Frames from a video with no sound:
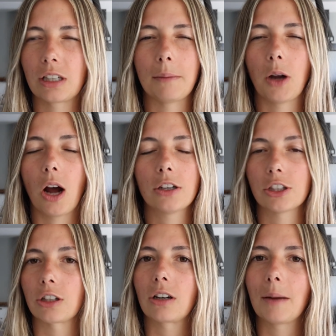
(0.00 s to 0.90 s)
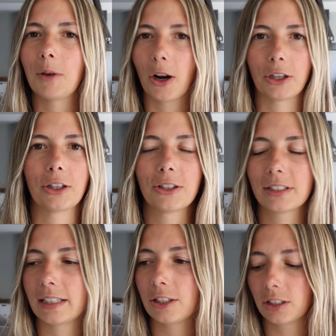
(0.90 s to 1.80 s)
I'm not sure. I'm not a nurse.
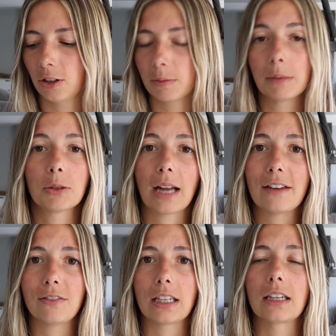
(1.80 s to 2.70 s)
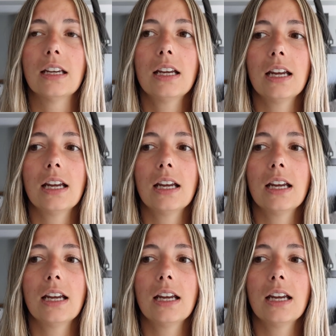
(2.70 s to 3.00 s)
They just hooked me up to an IV.